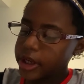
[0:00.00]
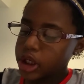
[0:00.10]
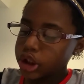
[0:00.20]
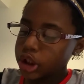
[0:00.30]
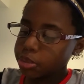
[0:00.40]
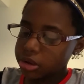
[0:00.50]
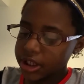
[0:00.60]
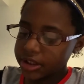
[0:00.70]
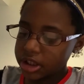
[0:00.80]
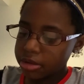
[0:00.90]
She
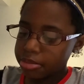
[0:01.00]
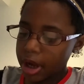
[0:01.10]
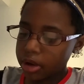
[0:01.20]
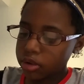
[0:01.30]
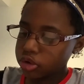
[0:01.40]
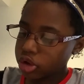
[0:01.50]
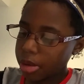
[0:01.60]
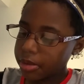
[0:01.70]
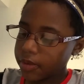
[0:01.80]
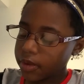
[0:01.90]
placed it back on
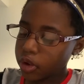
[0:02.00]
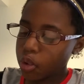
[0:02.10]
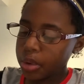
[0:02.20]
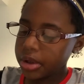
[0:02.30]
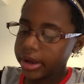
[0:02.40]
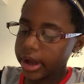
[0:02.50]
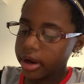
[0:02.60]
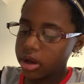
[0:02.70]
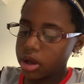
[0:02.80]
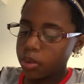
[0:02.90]
top of her golden hair,
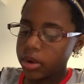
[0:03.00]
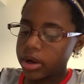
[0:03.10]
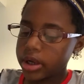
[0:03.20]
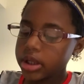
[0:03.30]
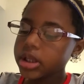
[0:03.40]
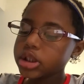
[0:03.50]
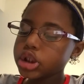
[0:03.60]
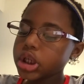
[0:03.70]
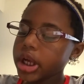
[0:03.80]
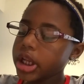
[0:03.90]
where it
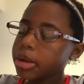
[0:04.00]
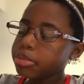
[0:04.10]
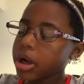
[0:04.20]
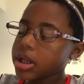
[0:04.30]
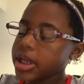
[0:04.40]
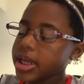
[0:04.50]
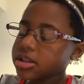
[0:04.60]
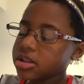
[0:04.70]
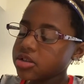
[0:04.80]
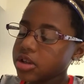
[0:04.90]
shining brightly as
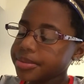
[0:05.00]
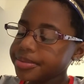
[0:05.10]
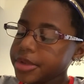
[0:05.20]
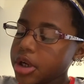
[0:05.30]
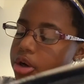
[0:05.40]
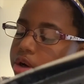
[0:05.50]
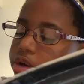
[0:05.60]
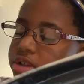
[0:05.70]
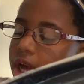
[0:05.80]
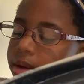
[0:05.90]
the sun.
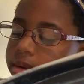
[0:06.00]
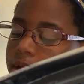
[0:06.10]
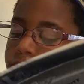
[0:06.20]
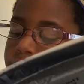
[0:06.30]
Girls, I will never